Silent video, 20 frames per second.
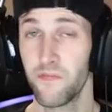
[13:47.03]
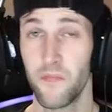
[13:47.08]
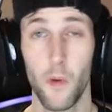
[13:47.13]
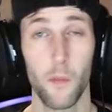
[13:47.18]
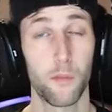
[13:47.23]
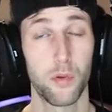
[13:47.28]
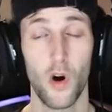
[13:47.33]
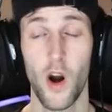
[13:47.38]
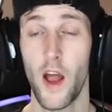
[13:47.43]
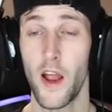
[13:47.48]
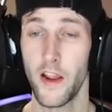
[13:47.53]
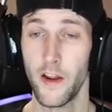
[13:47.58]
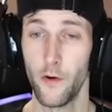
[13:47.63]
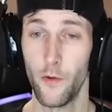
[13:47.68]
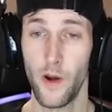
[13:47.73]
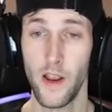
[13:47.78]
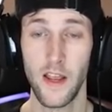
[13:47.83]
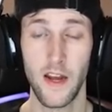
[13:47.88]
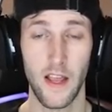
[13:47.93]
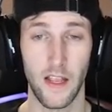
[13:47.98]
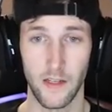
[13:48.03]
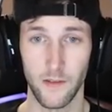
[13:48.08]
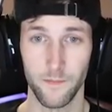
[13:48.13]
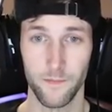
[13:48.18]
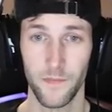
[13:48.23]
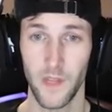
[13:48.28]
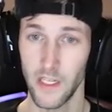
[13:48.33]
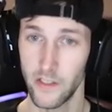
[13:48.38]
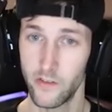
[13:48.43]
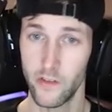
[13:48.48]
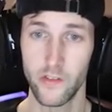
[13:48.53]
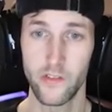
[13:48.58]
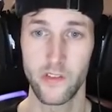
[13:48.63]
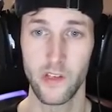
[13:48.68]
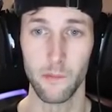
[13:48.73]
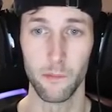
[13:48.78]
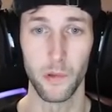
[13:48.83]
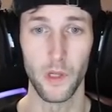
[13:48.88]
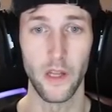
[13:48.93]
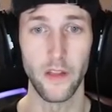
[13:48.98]
Brian reading. It's as
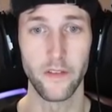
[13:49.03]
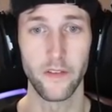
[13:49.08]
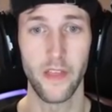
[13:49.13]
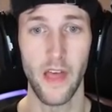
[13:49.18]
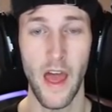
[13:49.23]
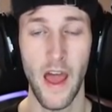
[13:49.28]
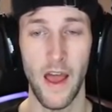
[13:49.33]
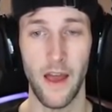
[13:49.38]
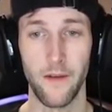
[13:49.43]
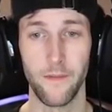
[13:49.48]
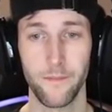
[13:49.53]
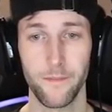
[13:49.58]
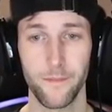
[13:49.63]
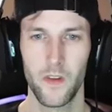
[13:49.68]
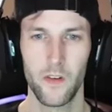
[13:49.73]
simple as that.